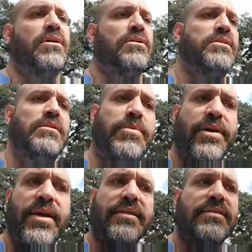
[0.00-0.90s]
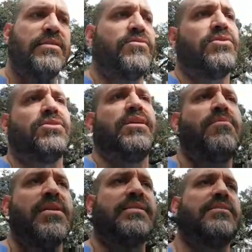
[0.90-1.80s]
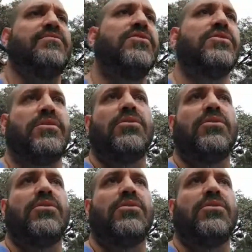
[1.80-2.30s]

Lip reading: RT Bear has his version. Everybody has their version.